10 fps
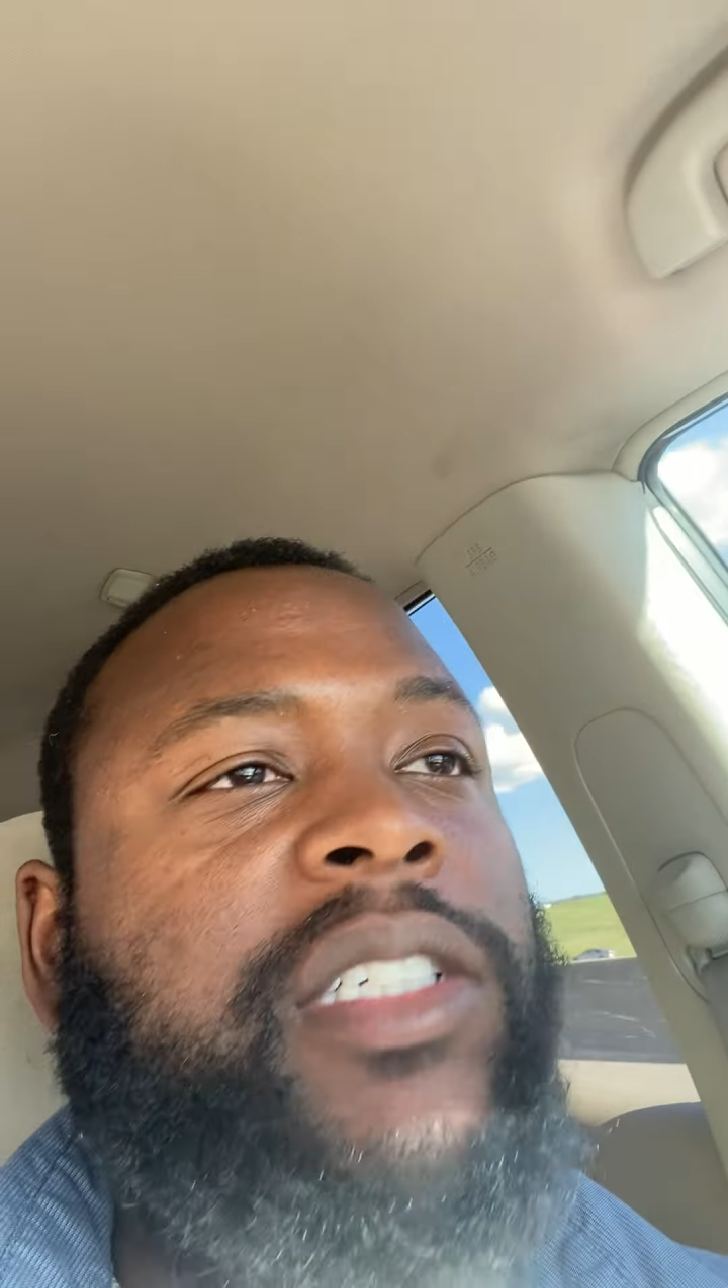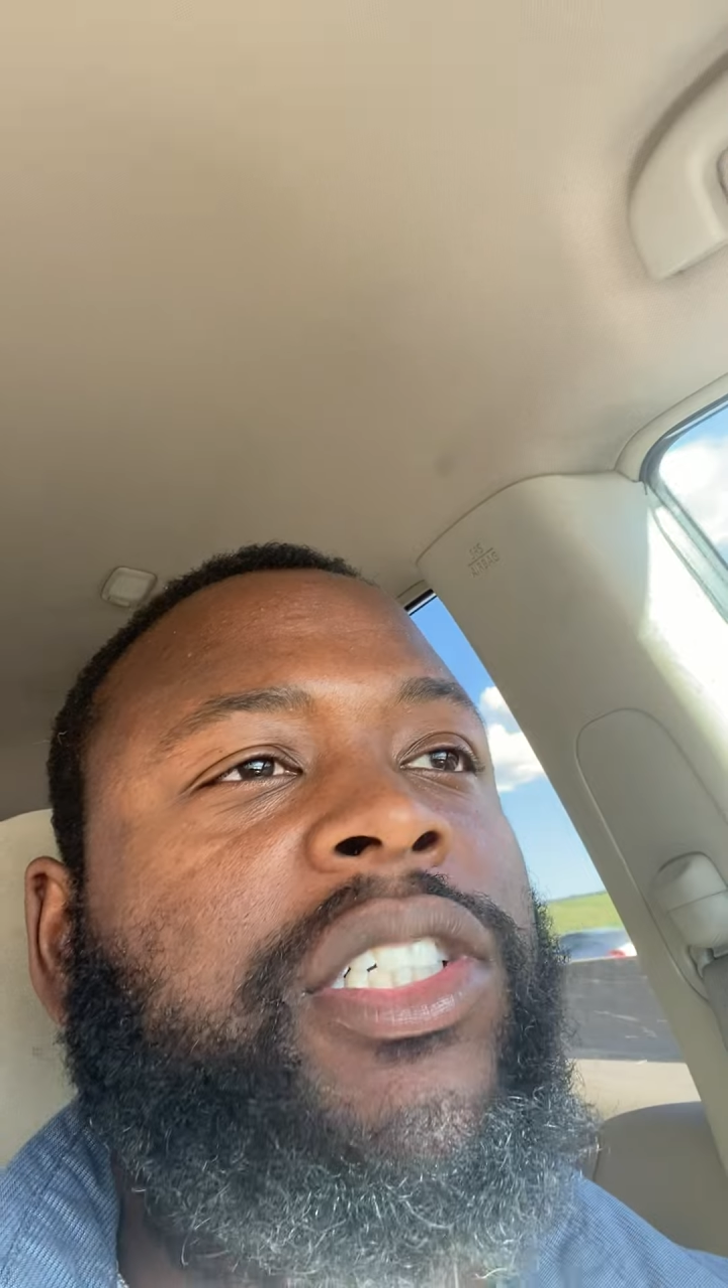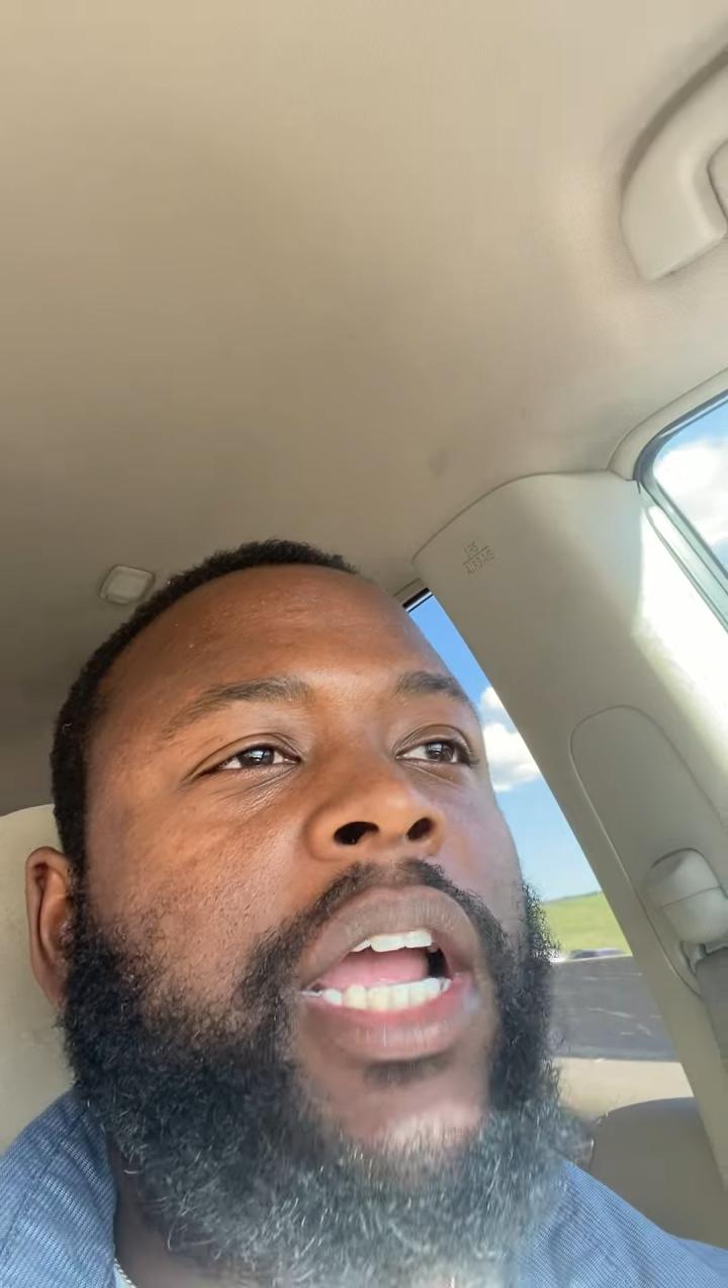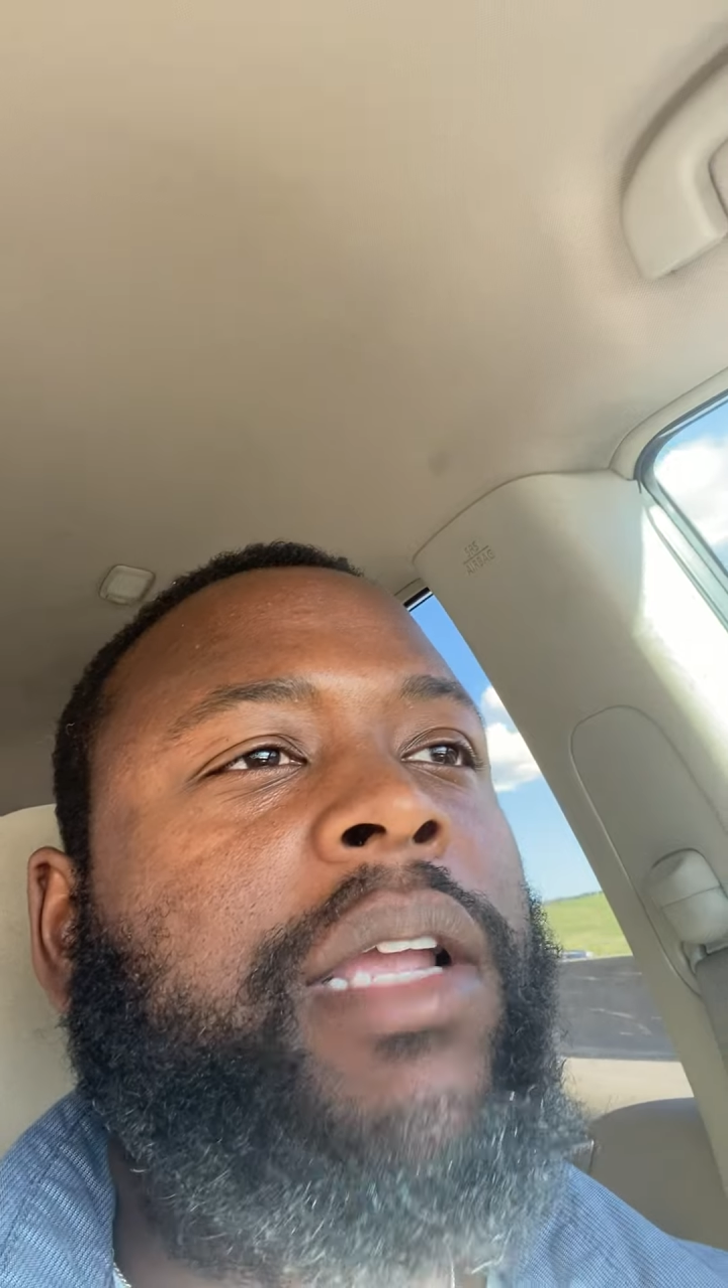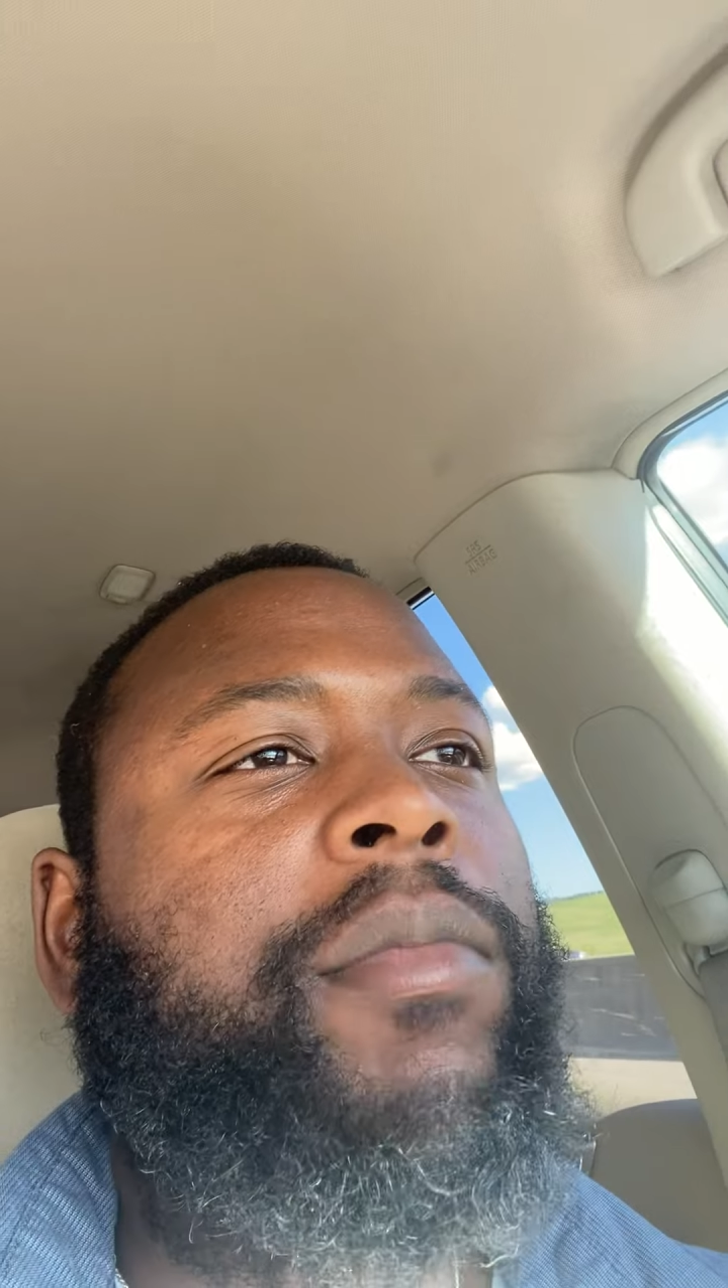
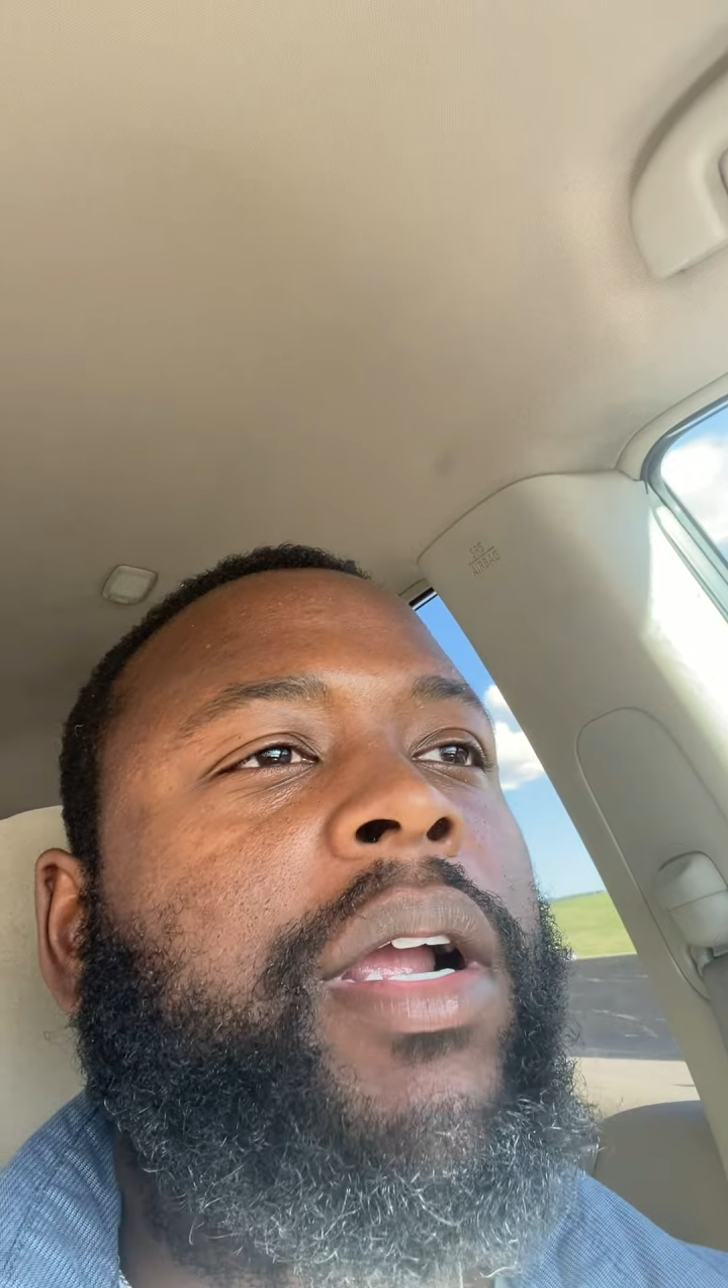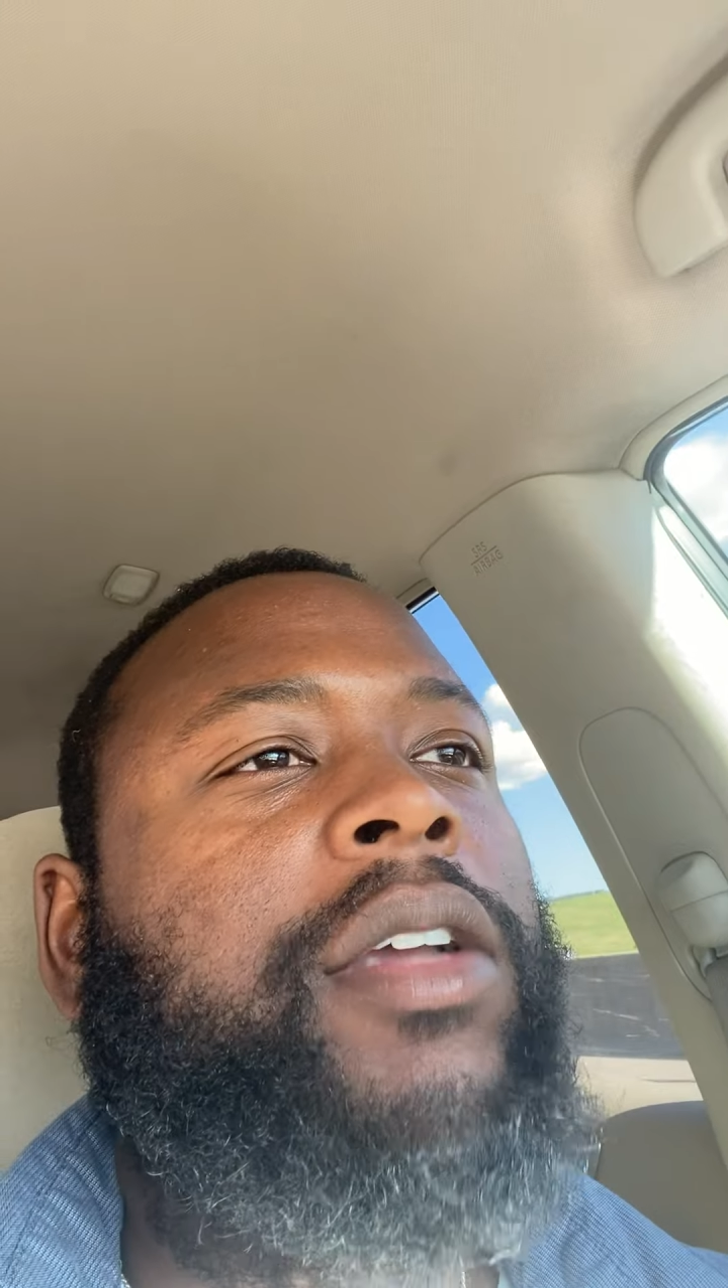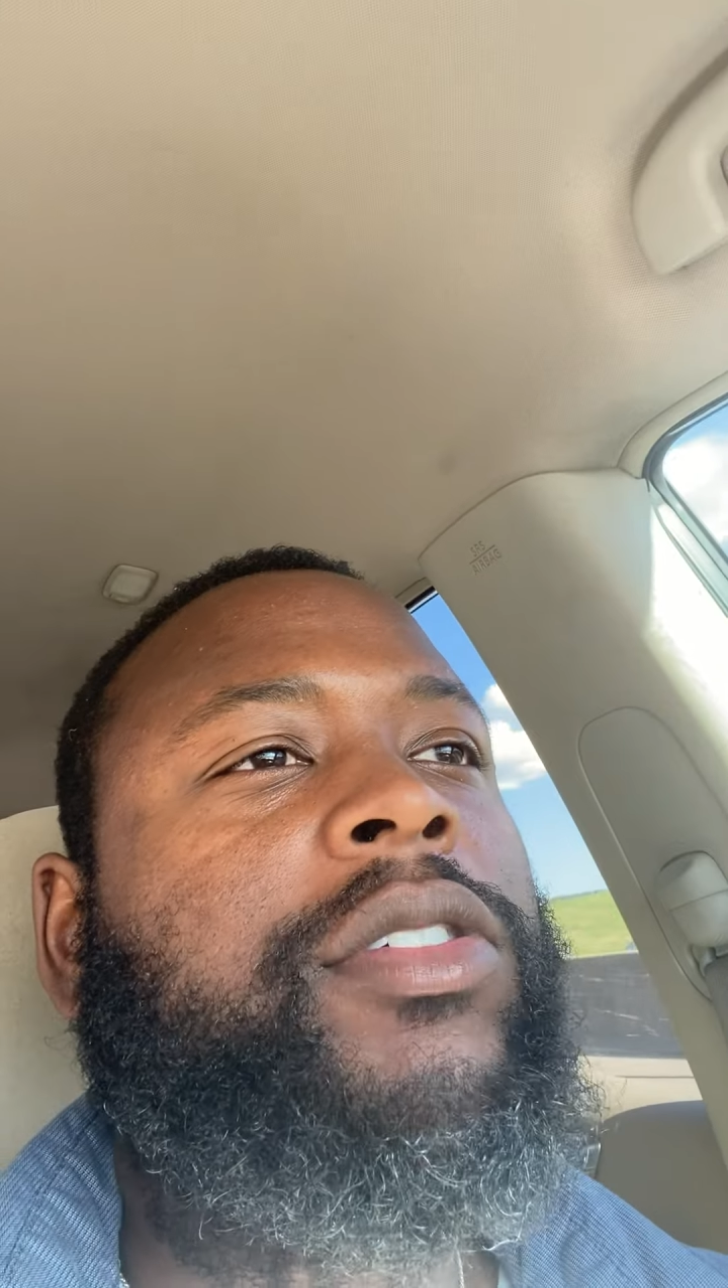Shaki Brown.